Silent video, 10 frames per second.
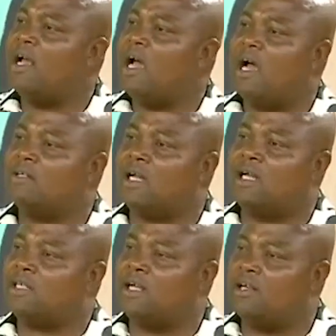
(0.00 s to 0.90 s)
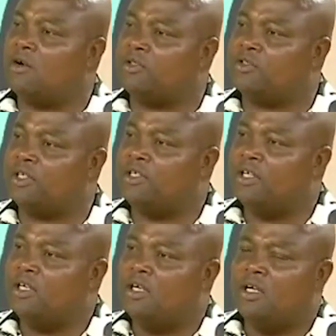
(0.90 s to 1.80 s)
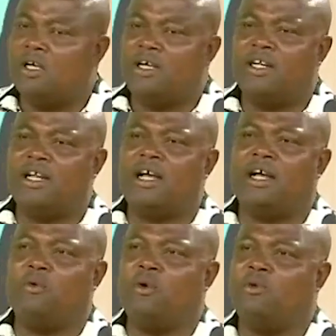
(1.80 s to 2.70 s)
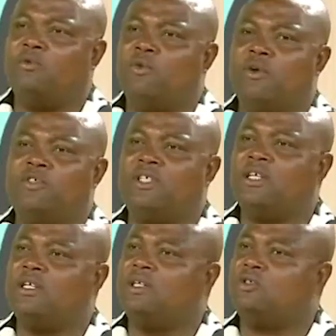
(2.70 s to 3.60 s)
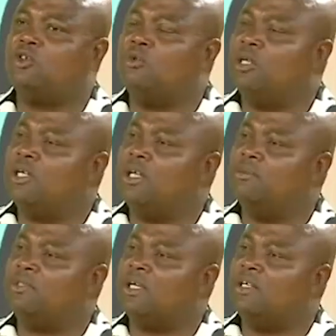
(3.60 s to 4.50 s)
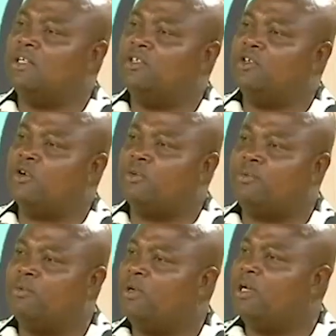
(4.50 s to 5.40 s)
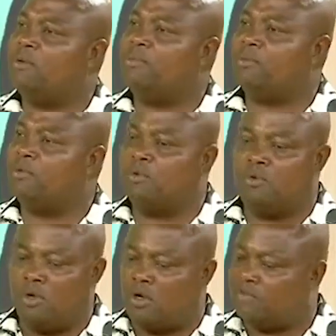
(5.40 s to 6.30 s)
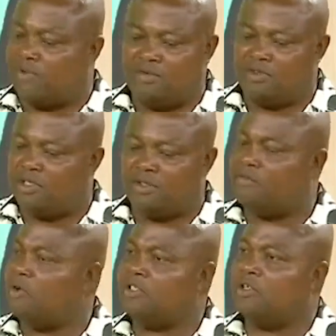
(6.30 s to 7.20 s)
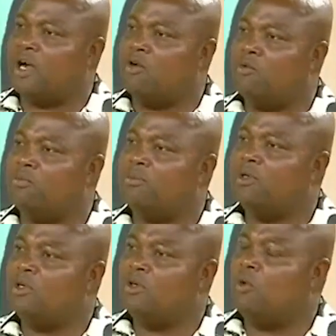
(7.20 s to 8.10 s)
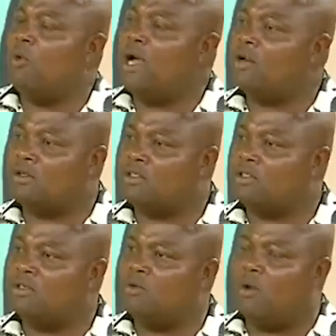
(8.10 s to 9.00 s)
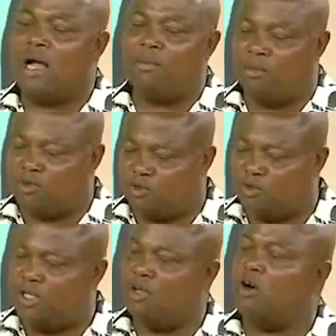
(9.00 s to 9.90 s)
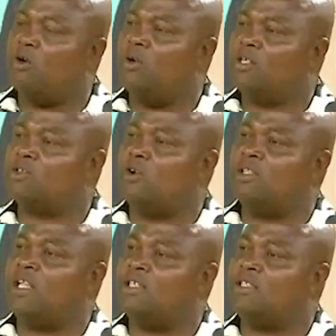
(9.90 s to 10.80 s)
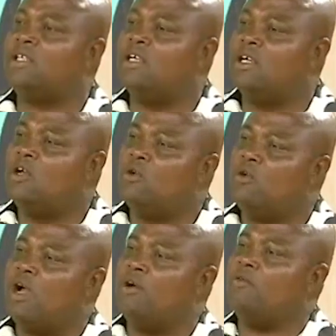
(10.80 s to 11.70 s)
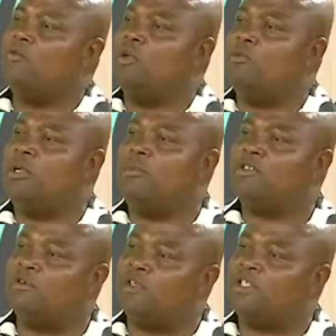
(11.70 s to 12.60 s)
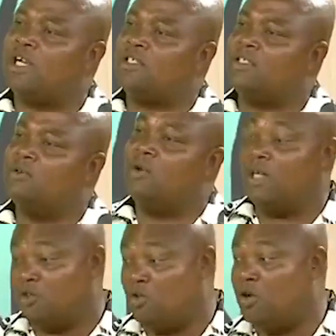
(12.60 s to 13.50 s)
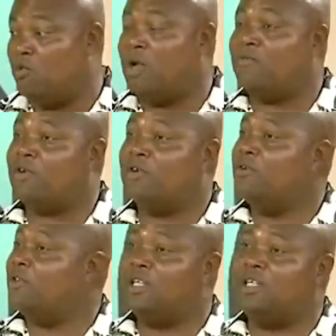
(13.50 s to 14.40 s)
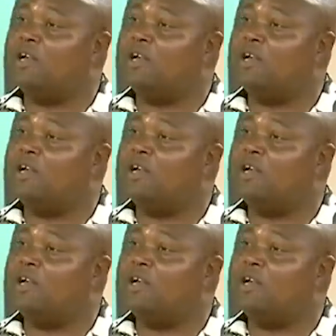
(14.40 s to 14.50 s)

outside the country. We've seen so many games in Europe where people lost 5-0, 4-0 at home. Why not? Why must we always contest with the match officials? When it's going well for you, you say they are